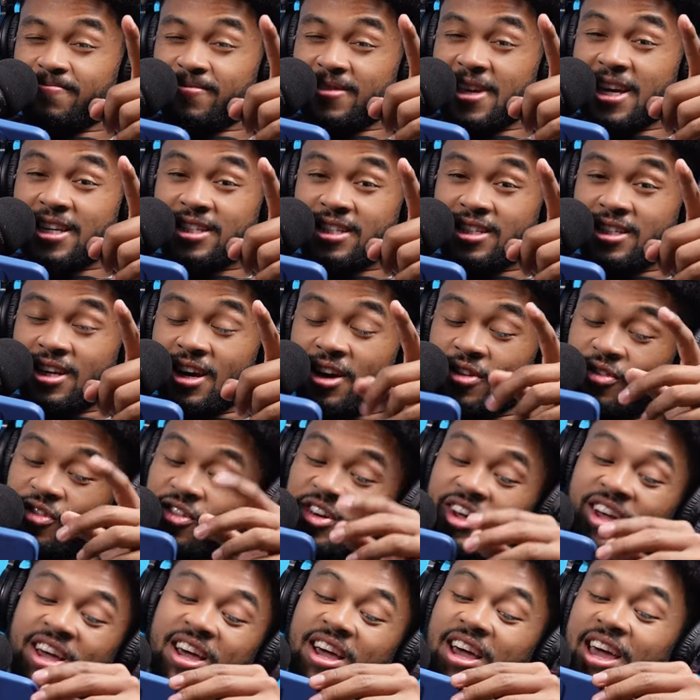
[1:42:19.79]
That's tough.
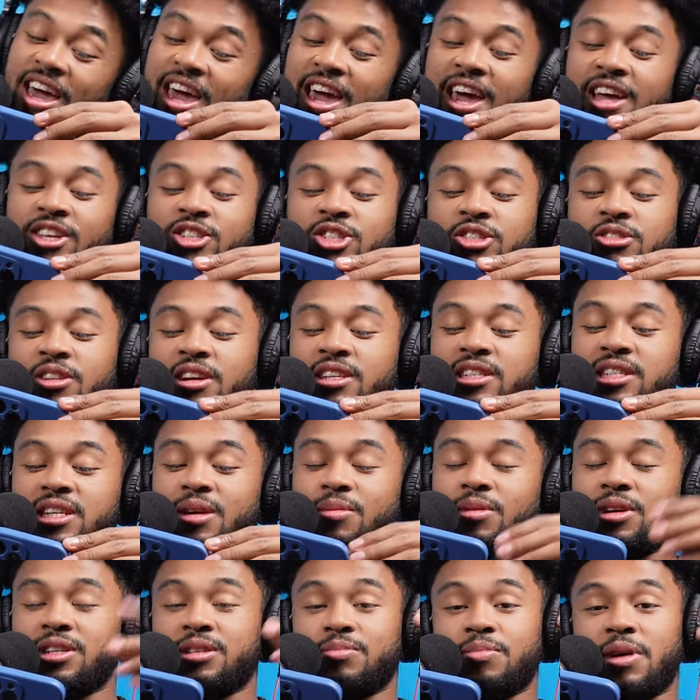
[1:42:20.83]
And Trey
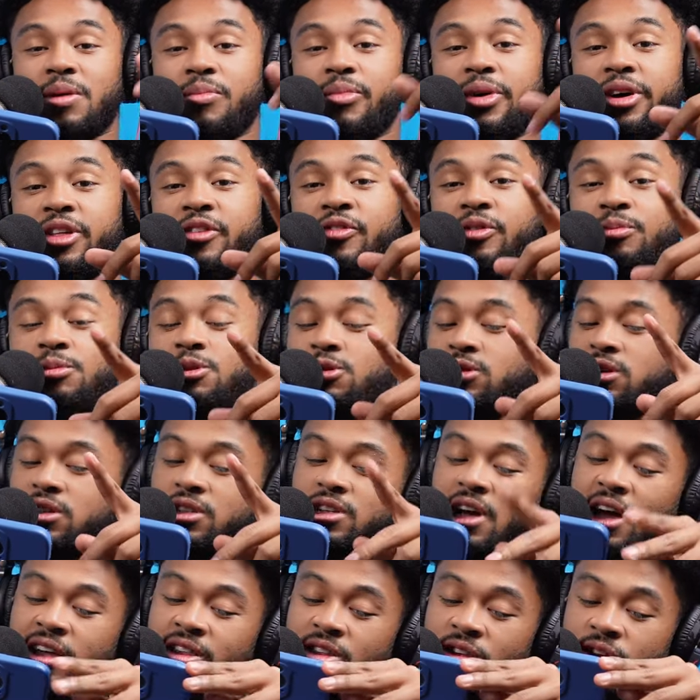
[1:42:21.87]
Simmons, my brother from Houston,
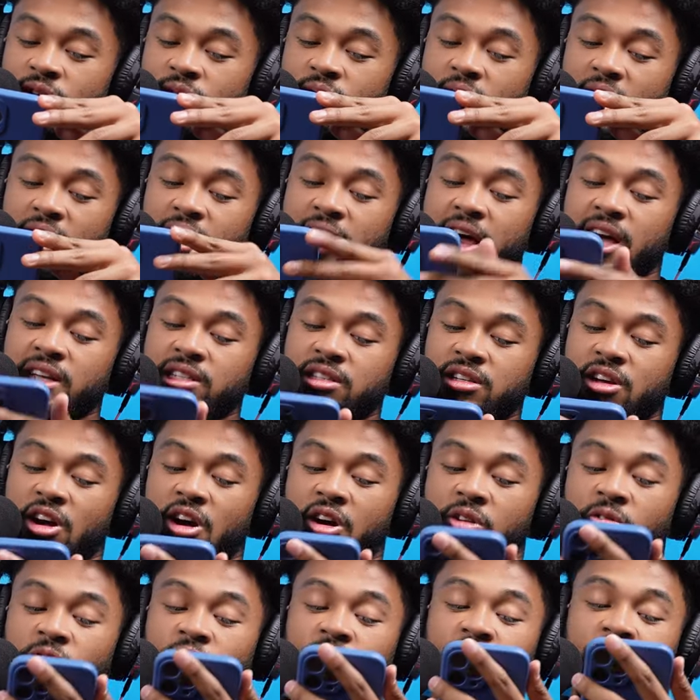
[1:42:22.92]
shout out to you. And lastly,
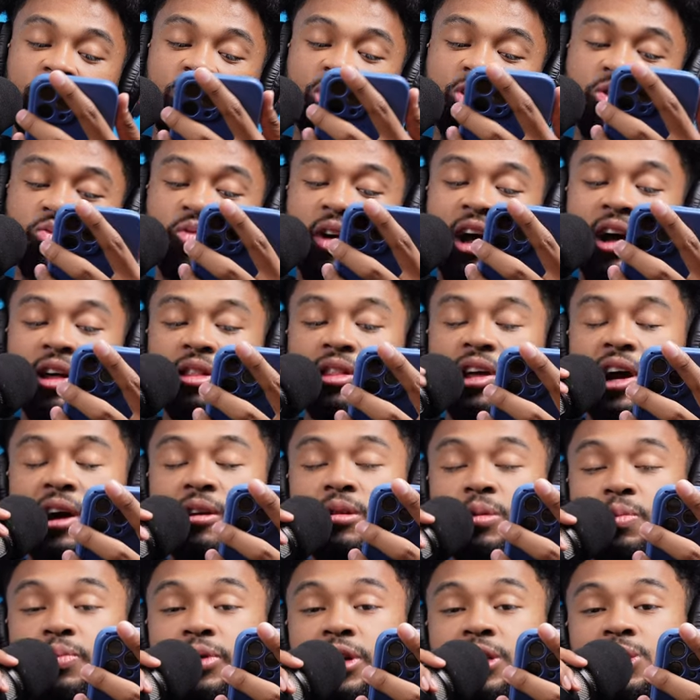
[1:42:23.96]
our first round
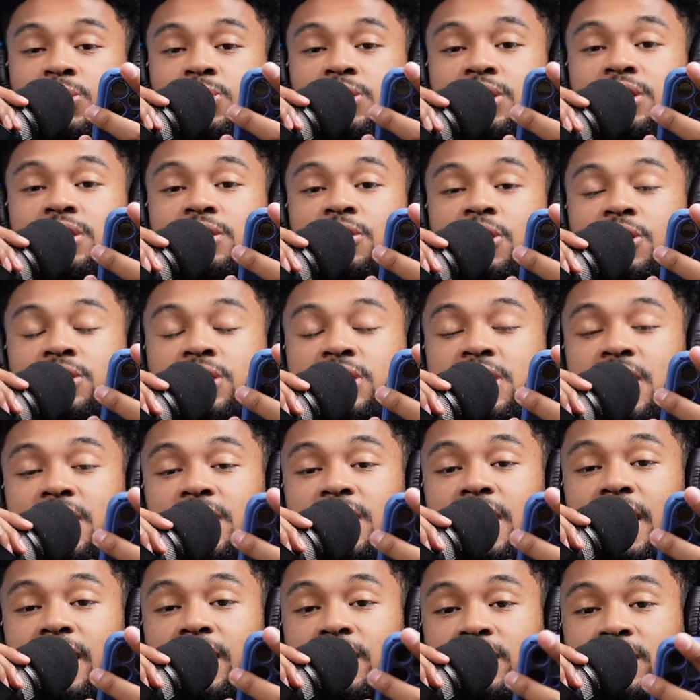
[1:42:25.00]
lottery picks, which is our ten
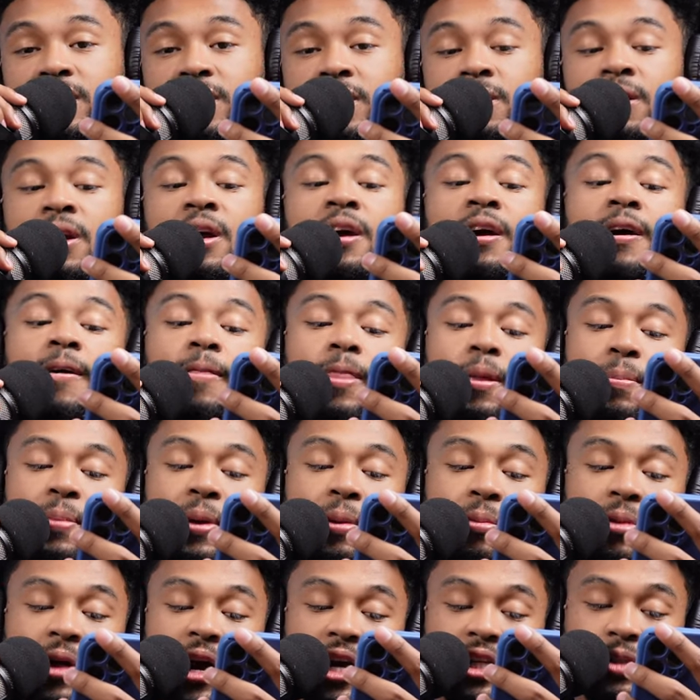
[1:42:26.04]
dollar tier. The
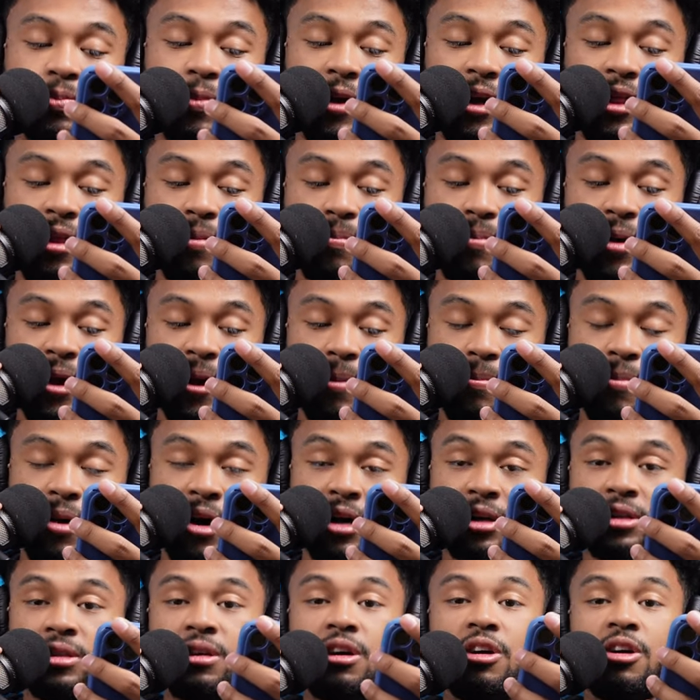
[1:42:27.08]
people that spend the big
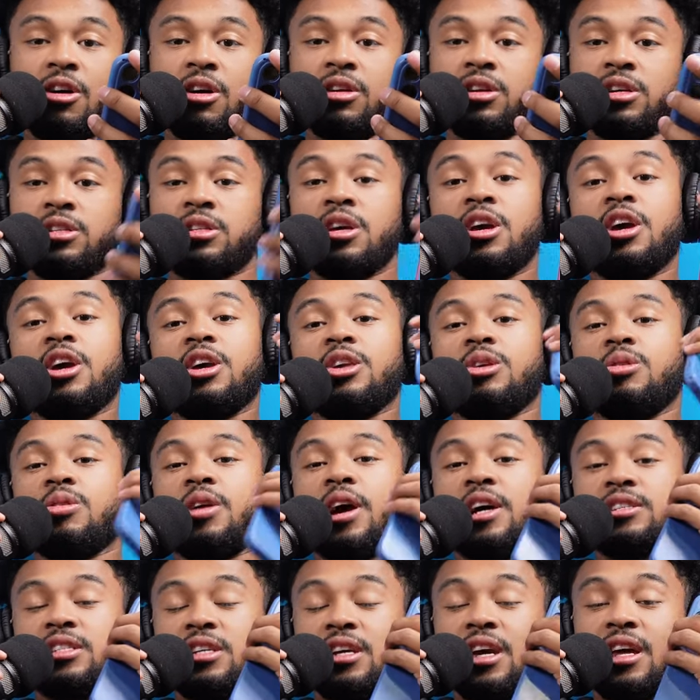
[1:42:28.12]
bucks on us, you
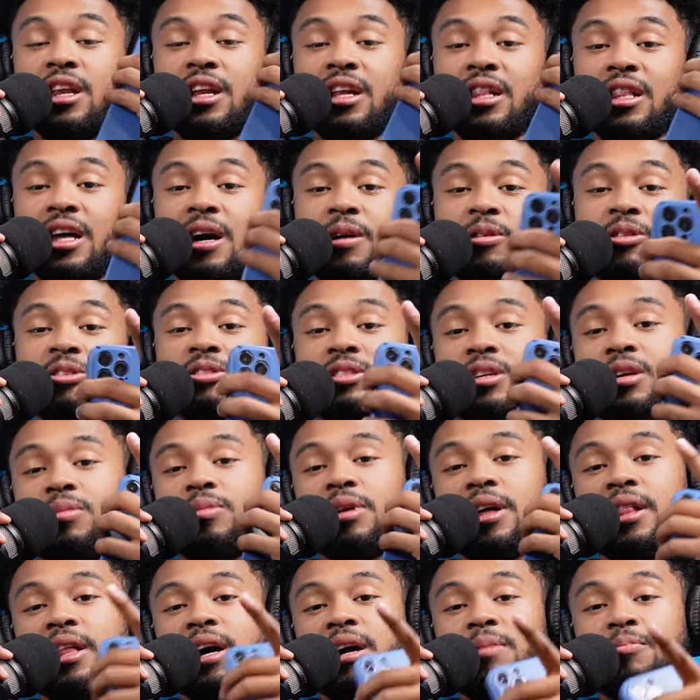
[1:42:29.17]
guys are getting a lot. There's going to
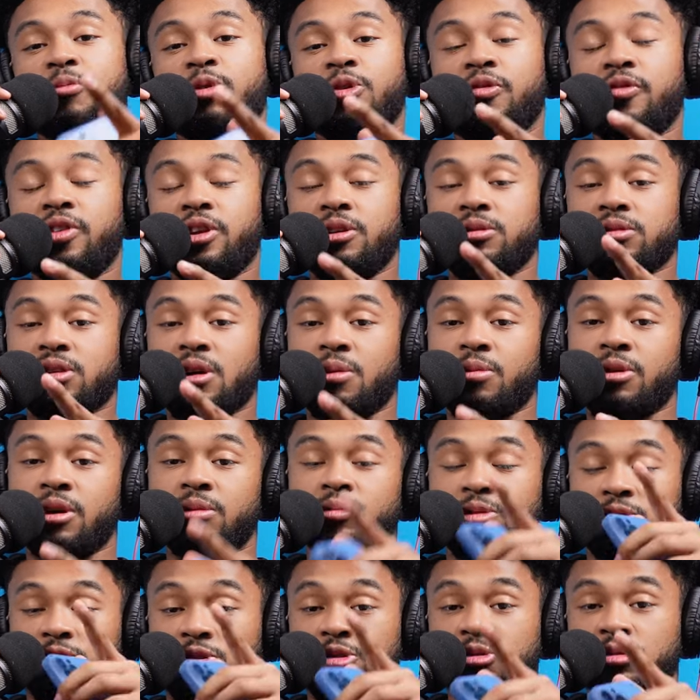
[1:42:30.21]
be a lot more videos coming
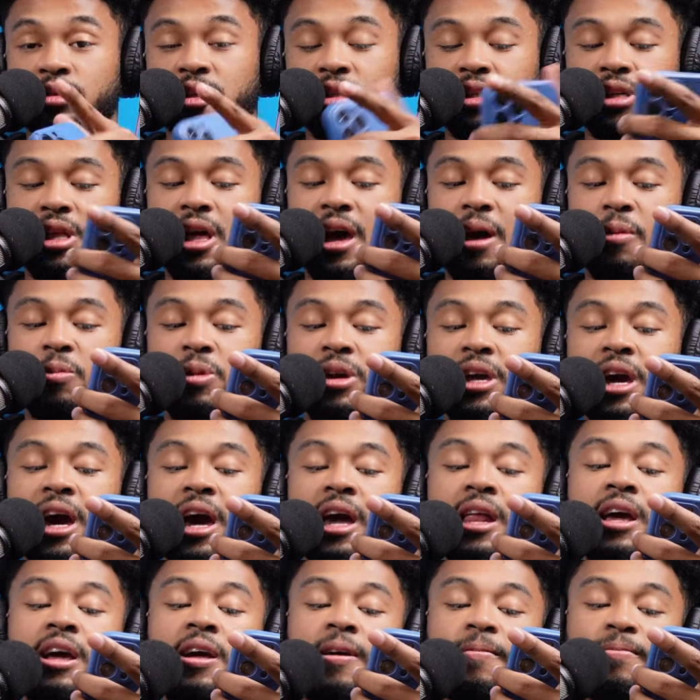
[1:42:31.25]
up, so tune into that. We
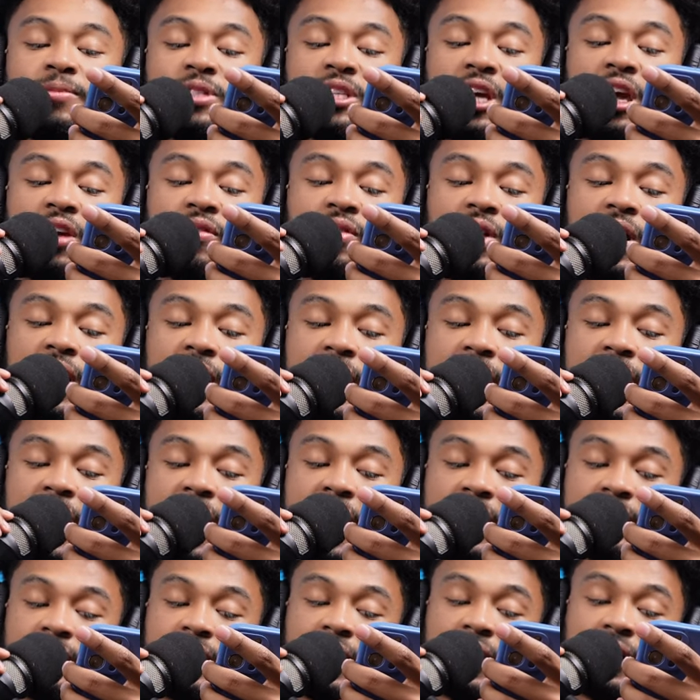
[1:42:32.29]
got Tavon
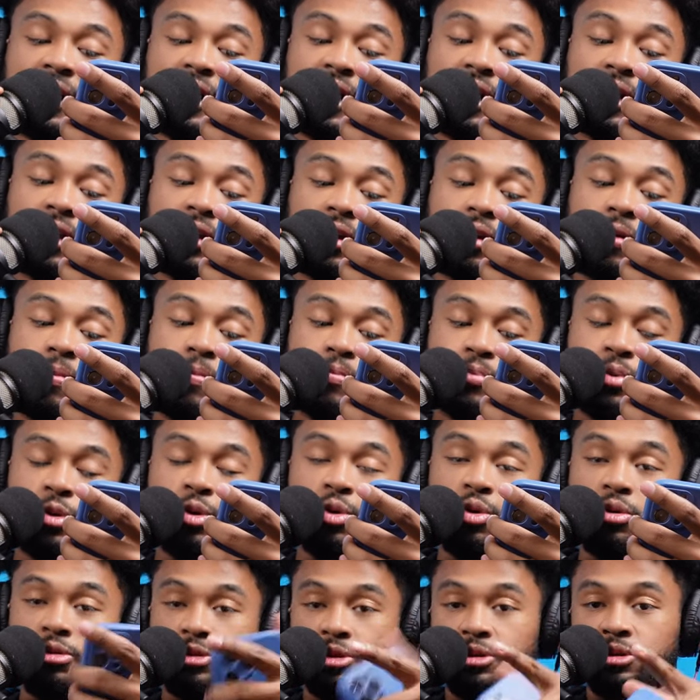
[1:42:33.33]
Cox and Leyland
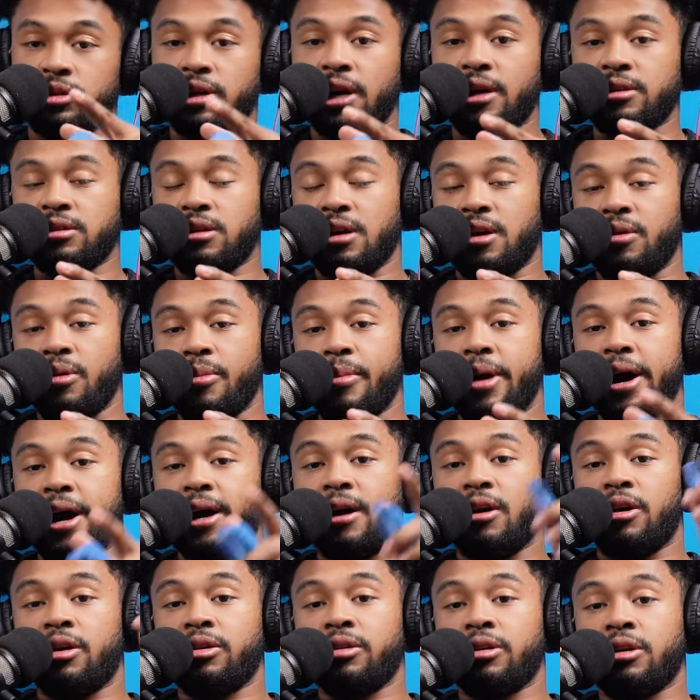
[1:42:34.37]
Poole. So shout out to
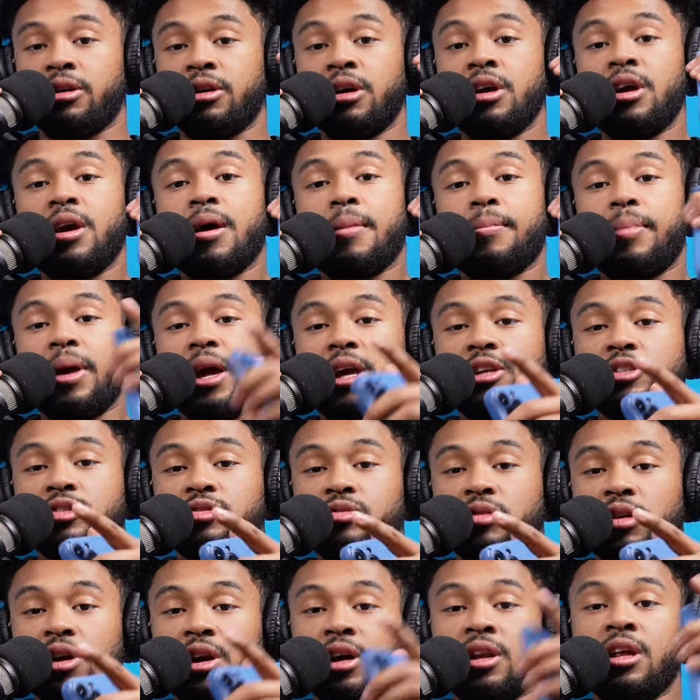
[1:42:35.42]
everybody on our
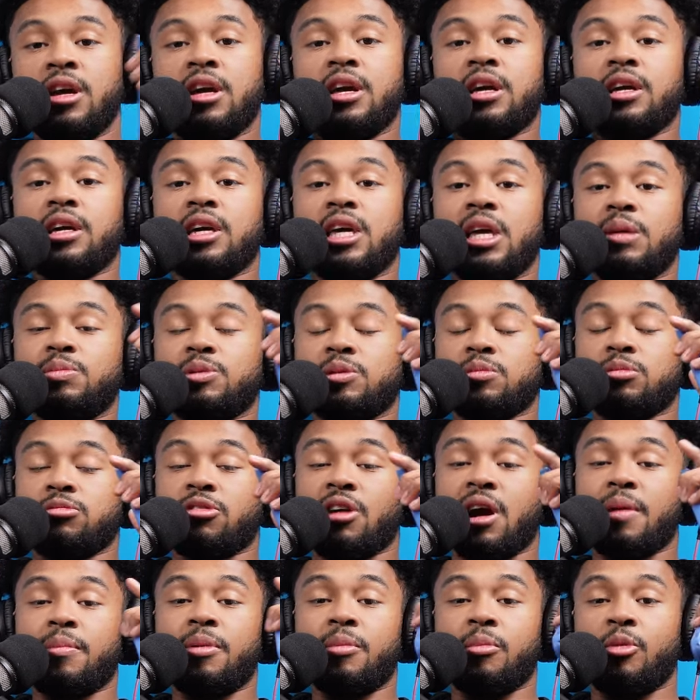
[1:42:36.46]
Patreon. Keep
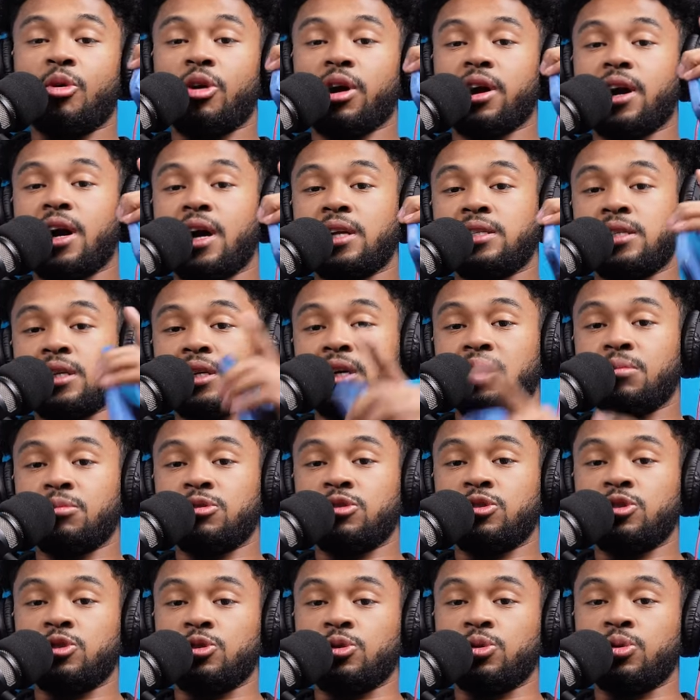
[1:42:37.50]
subscribing. More content
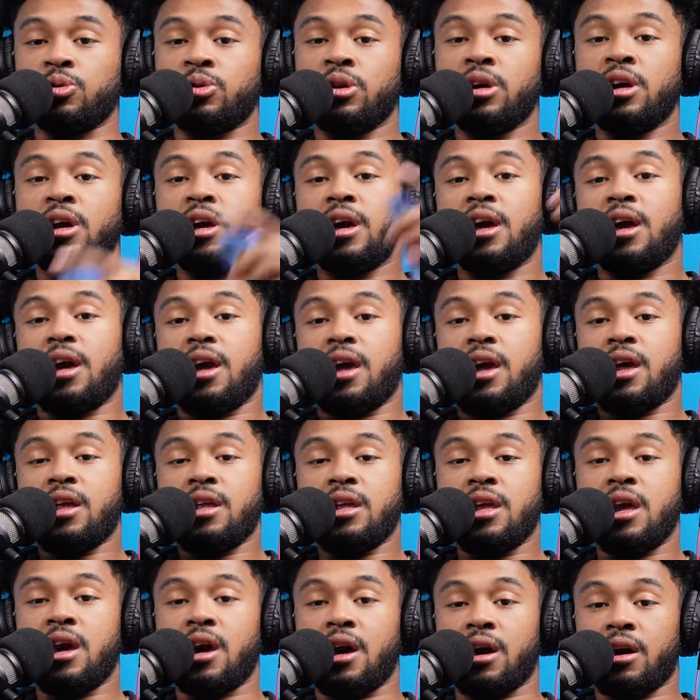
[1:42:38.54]
coming soon.
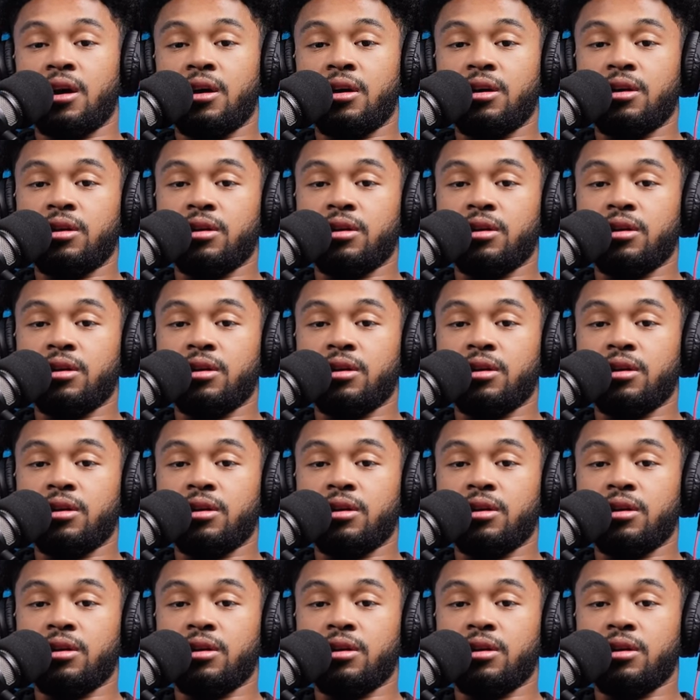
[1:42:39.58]
And yeah,